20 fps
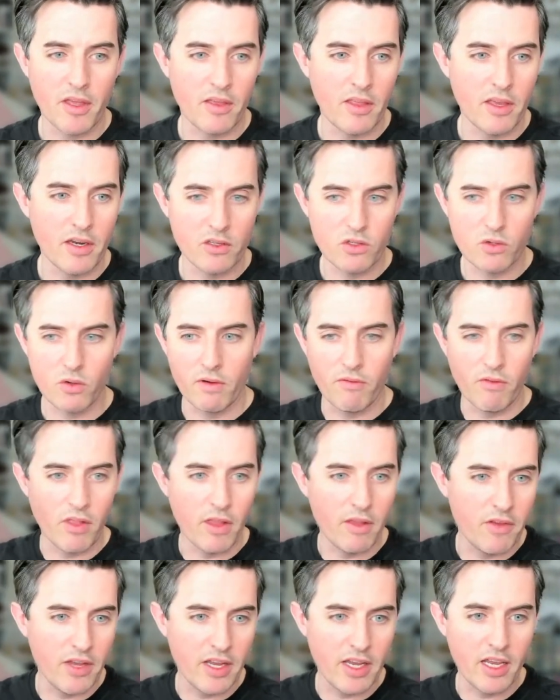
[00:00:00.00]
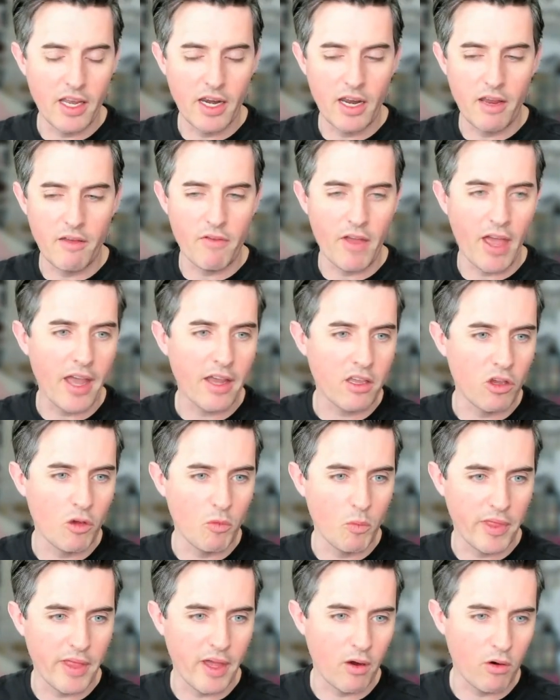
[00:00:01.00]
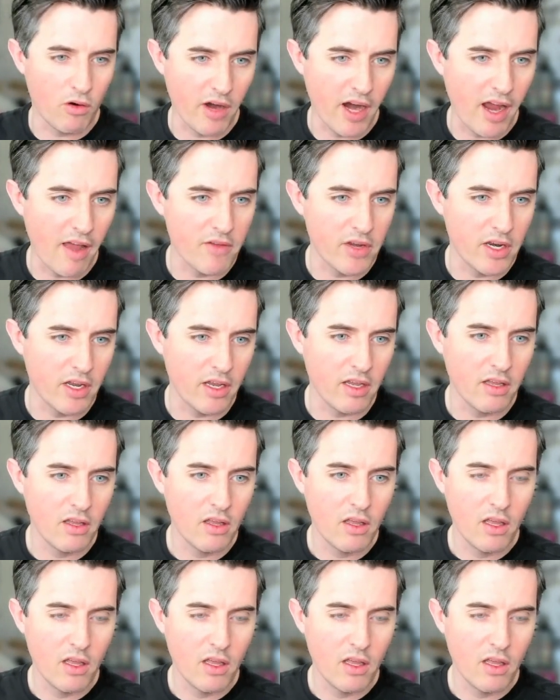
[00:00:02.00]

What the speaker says: that is sort of living in a vacuum without gravity.